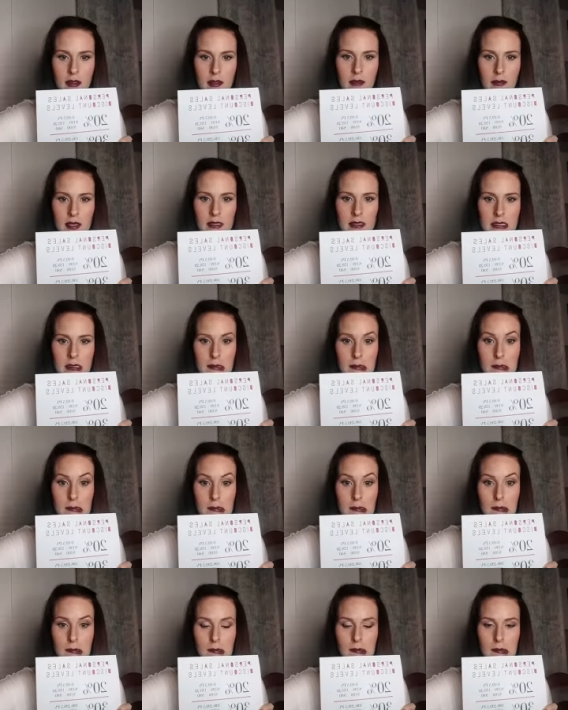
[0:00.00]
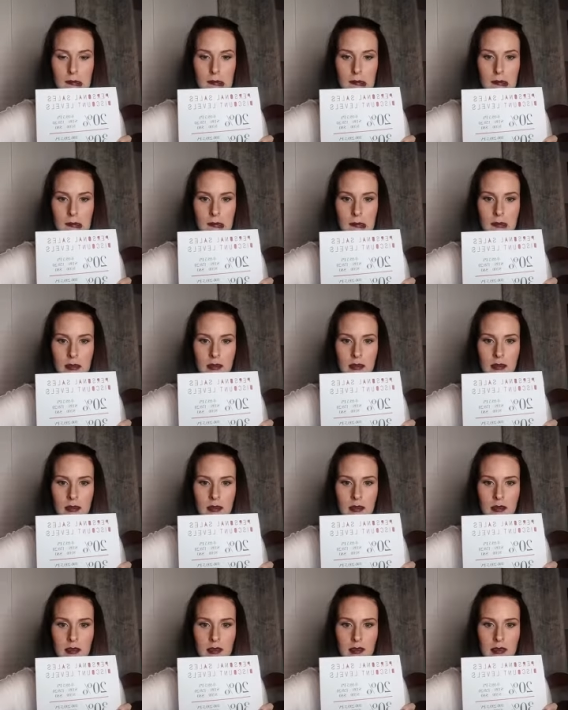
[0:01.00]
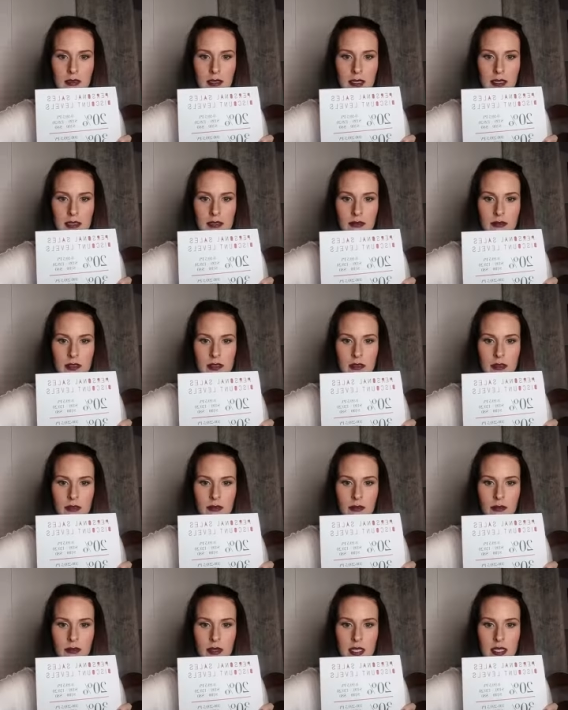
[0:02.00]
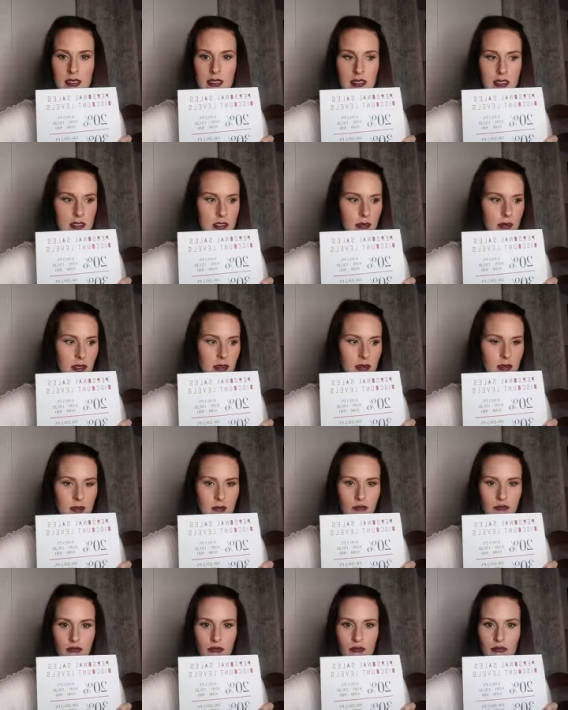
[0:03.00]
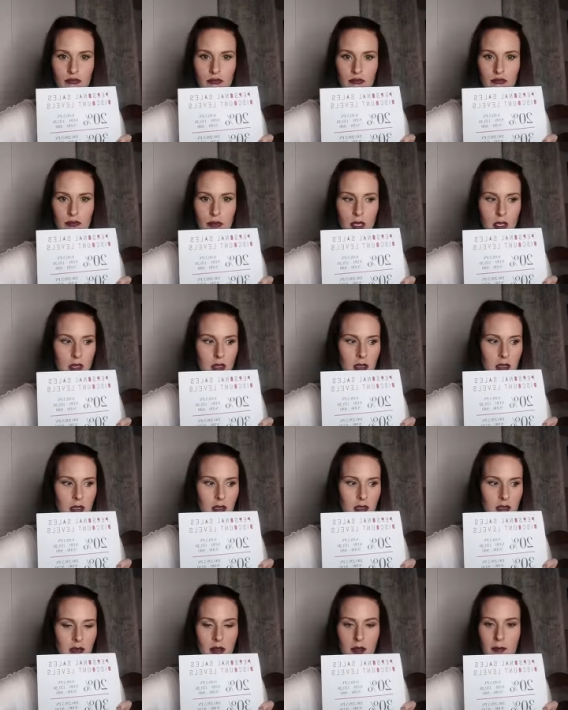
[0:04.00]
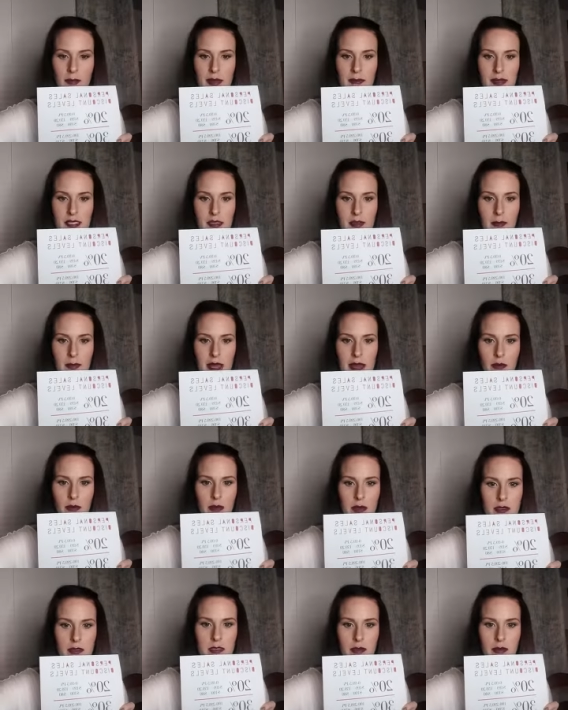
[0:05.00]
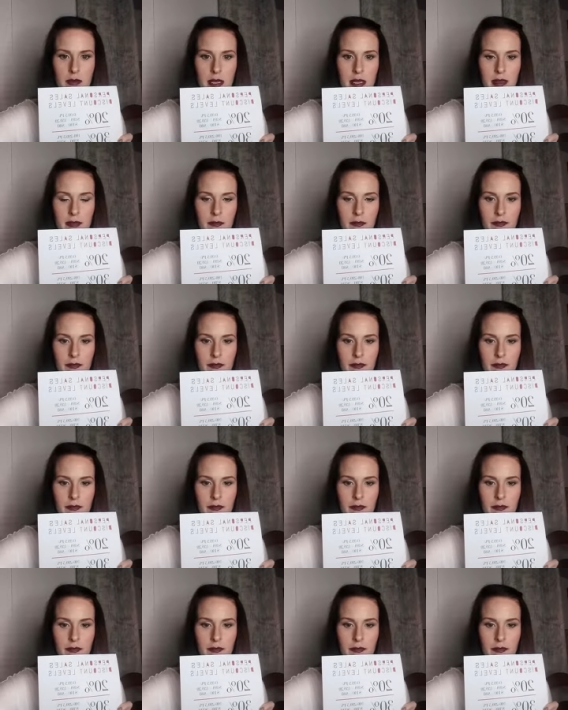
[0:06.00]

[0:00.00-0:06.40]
Is it this one? I don't know. What is this one? Nope, I'm still backwards. Okay.